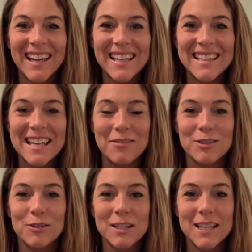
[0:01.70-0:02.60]
friends, I'm
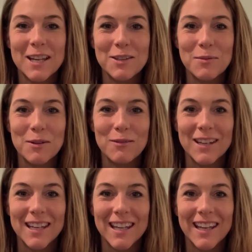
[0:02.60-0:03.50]
so excited to be
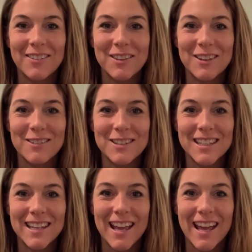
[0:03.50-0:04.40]
reading with you
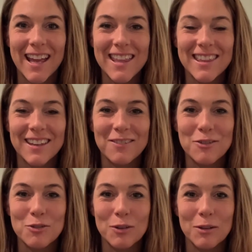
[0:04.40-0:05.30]
today. Thank you for
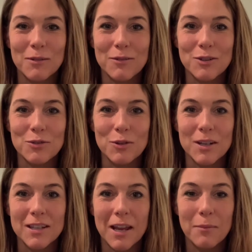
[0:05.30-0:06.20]
joining me for story
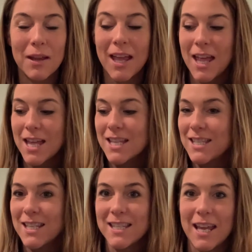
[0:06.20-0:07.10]
time.
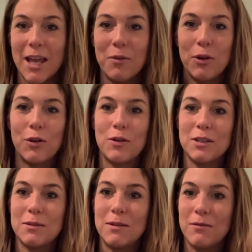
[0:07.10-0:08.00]
Today we're going
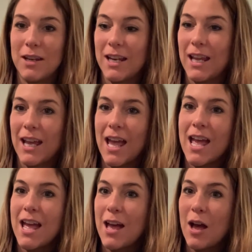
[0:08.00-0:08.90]
to be reading
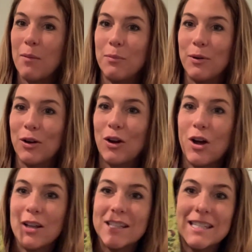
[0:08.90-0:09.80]
a book
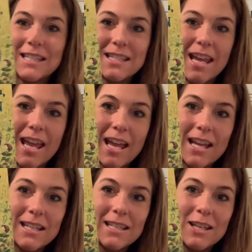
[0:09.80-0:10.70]
called
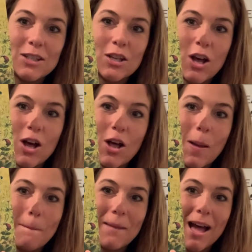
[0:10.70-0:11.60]
Stand Tall,
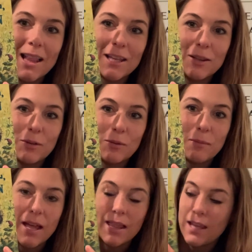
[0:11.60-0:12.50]
Molly Lou
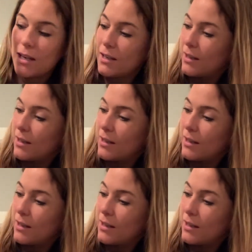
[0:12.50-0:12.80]
Mellon,